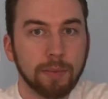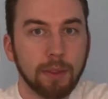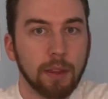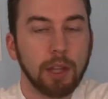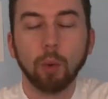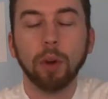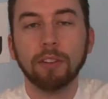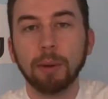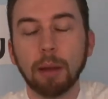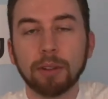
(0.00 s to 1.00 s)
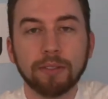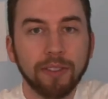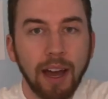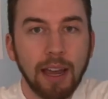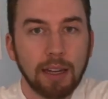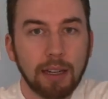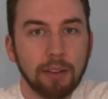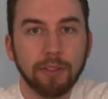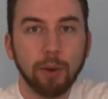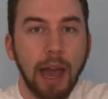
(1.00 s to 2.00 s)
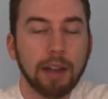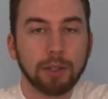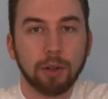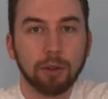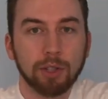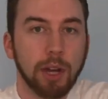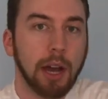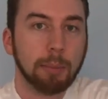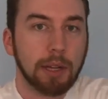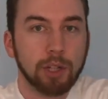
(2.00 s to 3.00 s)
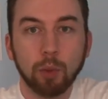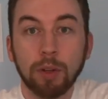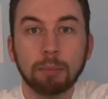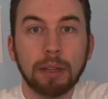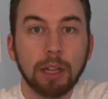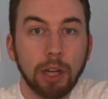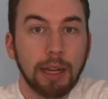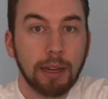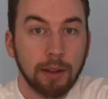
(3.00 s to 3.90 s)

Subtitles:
that you wouldn't have been able to find if you had your old job, because you wouldn't be looking.